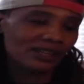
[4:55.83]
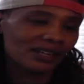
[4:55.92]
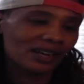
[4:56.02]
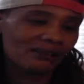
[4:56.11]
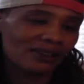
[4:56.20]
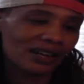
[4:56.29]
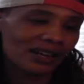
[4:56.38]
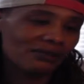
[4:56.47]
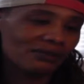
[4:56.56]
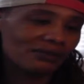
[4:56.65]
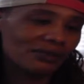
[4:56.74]
I
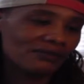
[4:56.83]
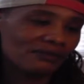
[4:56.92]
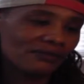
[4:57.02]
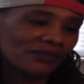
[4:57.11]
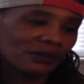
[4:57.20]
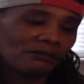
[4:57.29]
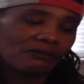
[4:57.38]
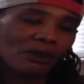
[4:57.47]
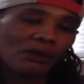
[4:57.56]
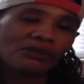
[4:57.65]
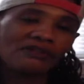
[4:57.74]
wouldn't feel
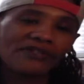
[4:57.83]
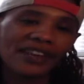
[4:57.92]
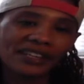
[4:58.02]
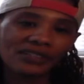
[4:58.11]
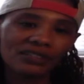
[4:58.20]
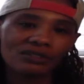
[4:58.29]
motivated